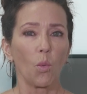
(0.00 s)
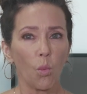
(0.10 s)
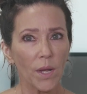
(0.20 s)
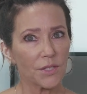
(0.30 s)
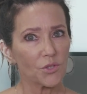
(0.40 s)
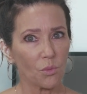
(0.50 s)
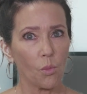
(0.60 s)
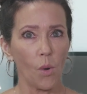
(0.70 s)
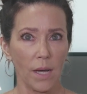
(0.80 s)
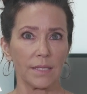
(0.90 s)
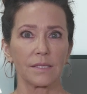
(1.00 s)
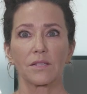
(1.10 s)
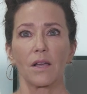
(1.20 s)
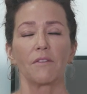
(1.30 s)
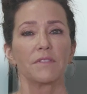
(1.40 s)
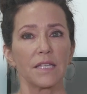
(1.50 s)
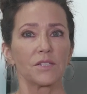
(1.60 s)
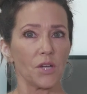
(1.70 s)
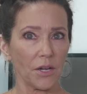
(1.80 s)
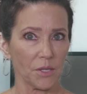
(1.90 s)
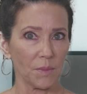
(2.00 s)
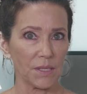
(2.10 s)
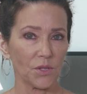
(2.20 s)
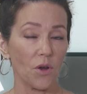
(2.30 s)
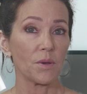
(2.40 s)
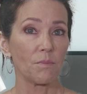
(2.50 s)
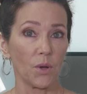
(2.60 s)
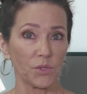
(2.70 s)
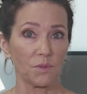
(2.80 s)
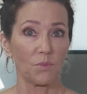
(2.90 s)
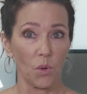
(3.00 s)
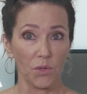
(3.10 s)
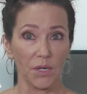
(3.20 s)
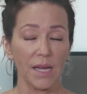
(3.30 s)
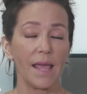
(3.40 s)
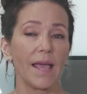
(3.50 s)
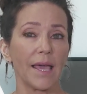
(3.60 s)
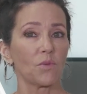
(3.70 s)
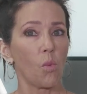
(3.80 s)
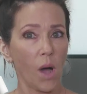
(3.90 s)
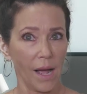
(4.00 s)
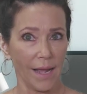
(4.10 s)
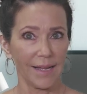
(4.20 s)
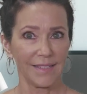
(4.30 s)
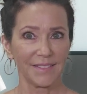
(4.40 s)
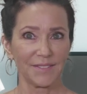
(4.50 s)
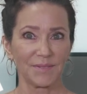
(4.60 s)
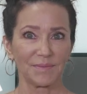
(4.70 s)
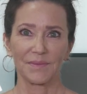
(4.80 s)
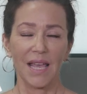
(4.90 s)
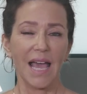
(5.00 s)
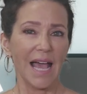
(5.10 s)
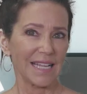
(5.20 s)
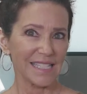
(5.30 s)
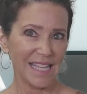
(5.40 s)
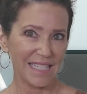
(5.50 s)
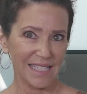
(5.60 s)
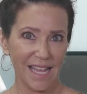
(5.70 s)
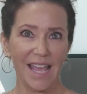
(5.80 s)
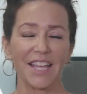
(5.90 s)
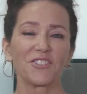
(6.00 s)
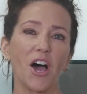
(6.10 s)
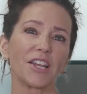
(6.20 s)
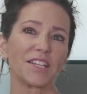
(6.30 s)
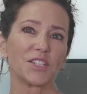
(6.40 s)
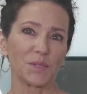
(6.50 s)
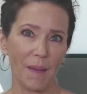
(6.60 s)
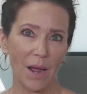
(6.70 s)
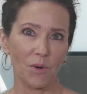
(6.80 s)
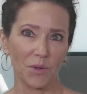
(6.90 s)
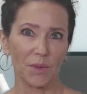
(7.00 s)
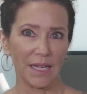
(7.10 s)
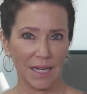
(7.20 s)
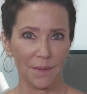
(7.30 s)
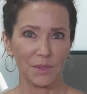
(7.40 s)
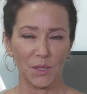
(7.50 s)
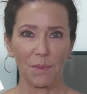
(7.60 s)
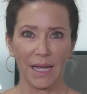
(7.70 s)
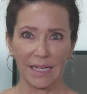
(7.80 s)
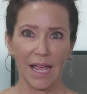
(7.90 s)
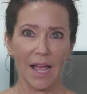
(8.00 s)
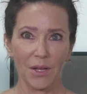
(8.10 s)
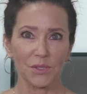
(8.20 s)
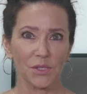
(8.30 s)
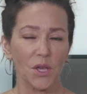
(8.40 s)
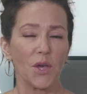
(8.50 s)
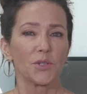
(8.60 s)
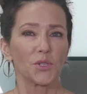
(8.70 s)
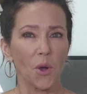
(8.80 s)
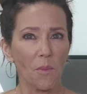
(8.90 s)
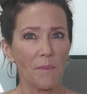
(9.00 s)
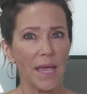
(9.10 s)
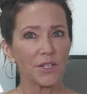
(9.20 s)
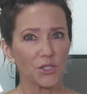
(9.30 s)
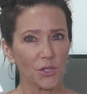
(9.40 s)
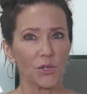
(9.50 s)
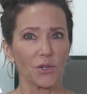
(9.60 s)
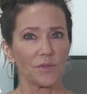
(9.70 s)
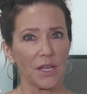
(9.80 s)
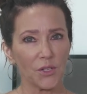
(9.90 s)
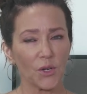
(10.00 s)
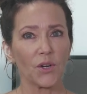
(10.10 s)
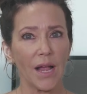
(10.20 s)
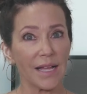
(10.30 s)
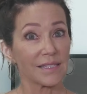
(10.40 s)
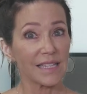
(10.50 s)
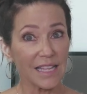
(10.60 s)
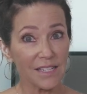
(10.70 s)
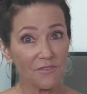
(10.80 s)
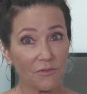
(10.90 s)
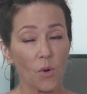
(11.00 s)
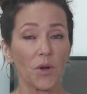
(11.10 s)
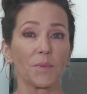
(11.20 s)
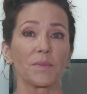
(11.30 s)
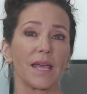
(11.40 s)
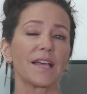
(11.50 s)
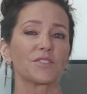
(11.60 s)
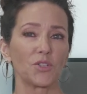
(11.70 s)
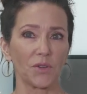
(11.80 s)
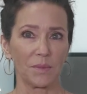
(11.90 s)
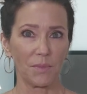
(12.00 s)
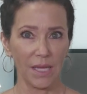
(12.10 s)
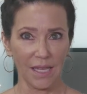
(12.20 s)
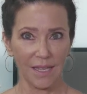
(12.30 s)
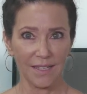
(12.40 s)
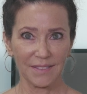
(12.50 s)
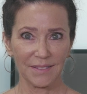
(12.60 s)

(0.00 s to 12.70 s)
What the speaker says: which ones of these documents the most important and why. As they say, knowledge is power when it comes to buying a house, so make sure that you're as informed as you can be.